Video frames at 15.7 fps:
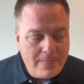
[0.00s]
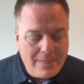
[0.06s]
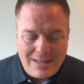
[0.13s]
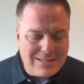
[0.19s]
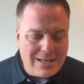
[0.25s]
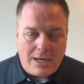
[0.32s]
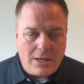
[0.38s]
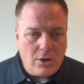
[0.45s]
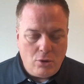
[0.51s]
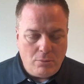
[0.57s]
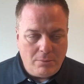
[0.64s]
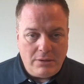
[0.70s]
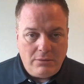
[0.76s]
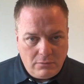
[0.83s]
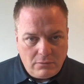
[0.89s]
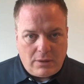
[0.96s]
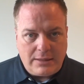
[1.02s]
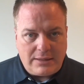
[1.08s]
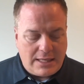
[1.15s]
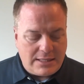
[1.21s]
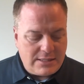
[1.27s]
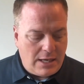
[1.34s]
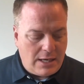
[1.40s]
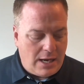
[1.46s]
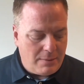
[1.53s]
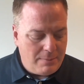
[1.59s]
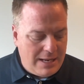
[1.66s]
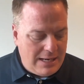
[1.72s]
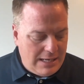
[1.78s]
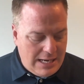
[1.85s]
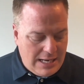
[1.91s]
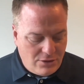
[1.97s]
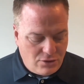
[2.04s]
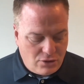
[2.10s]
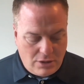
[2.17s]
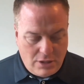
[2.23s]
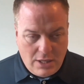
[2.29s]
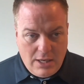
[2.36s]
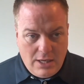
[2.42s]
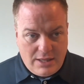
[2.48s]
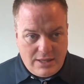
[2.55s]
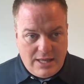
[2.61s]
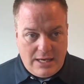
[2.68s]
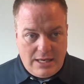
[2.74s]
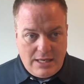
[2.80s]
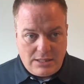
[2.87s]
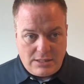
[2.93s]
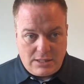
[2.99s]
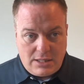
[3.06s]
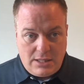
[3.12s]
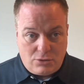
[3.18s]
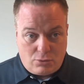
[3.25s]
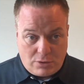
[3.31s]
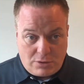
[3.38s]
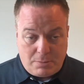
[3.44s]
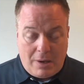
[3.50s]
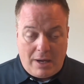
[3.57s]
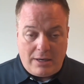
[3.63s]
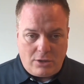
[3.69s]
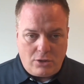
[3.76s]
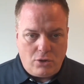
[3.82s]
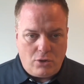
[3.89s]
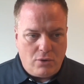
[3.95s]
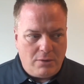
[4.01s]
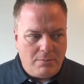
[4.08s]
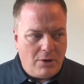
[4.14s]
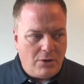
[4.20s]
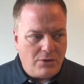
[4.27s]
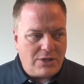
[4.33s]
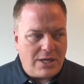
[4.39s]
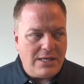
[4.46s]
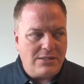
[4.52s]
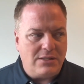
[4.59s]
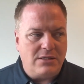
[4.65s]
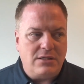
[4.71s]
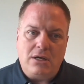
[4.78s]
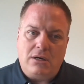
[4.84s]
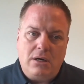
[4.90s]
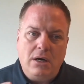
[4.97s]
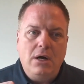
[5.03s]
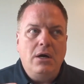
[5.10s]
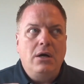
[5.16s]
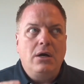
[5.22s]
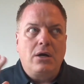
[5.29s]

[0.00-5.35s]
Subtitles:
That's not a human, right? That's an automated agent that is responding to you in most cases, and they're